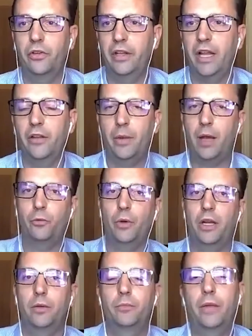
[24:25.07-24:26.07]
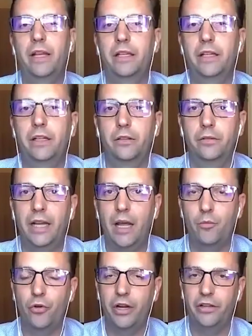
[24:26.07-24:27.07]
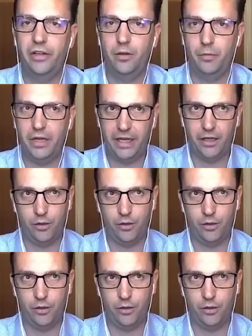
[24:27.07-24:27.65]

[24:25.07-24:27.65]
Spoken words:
and that's perhaps where Andy can elaborate in a minute.